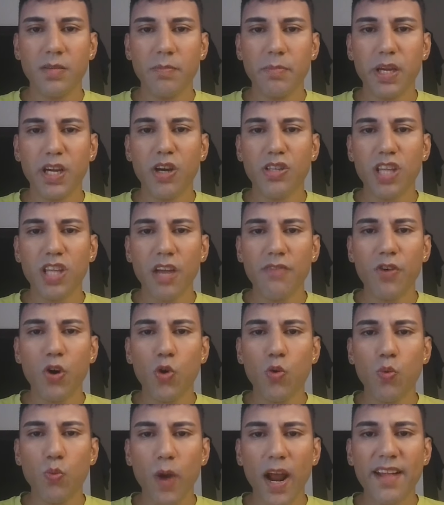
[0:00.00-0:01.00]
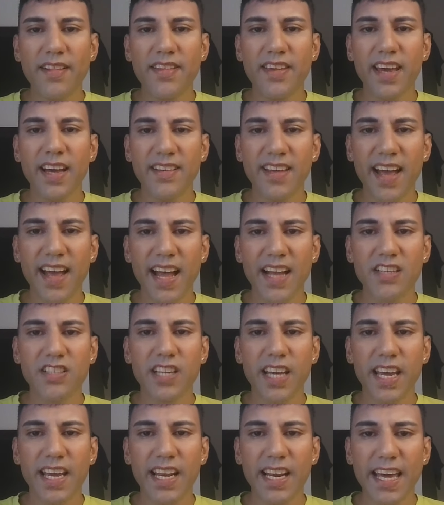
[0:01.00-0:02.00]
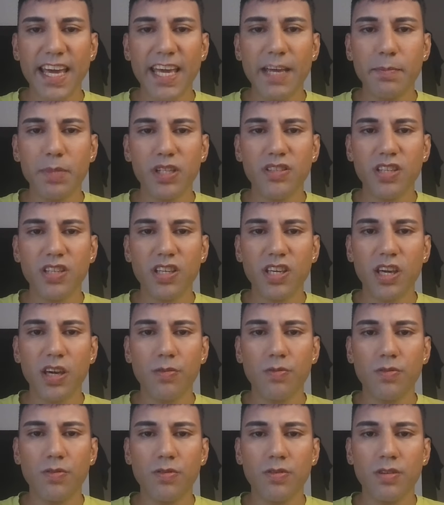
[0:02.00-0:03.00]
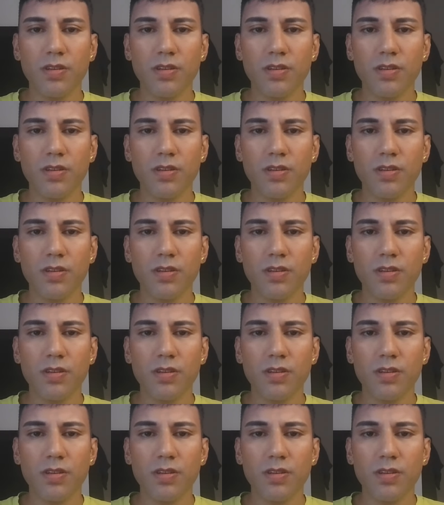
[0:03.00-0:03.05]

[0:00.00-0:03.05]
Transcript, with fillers: because they've already attached a label to you